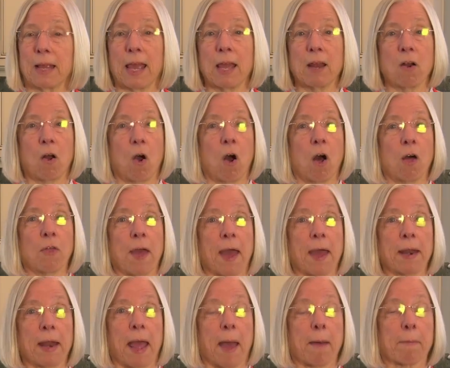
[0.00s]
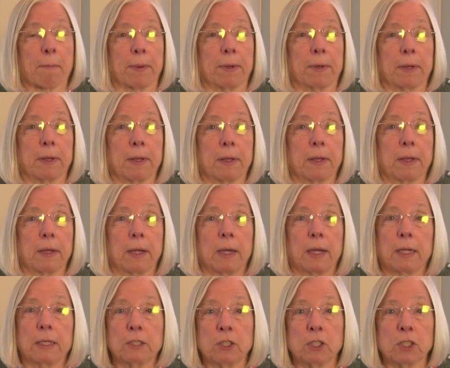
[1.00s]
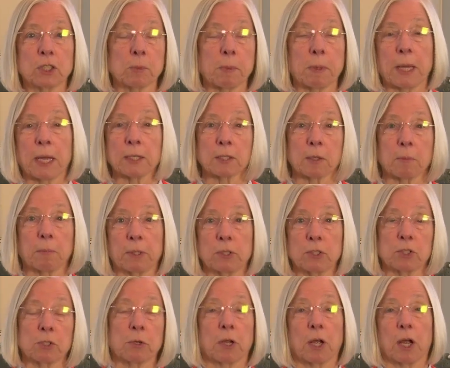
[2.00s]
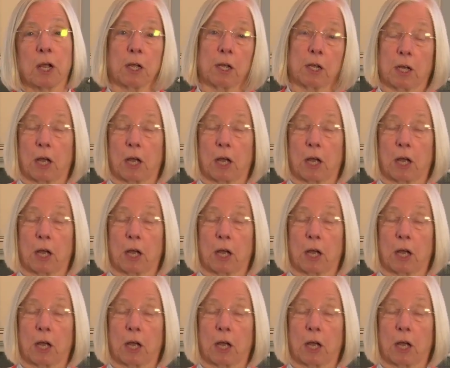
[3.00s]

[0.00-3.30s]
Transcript: And all that happened just because a bunch of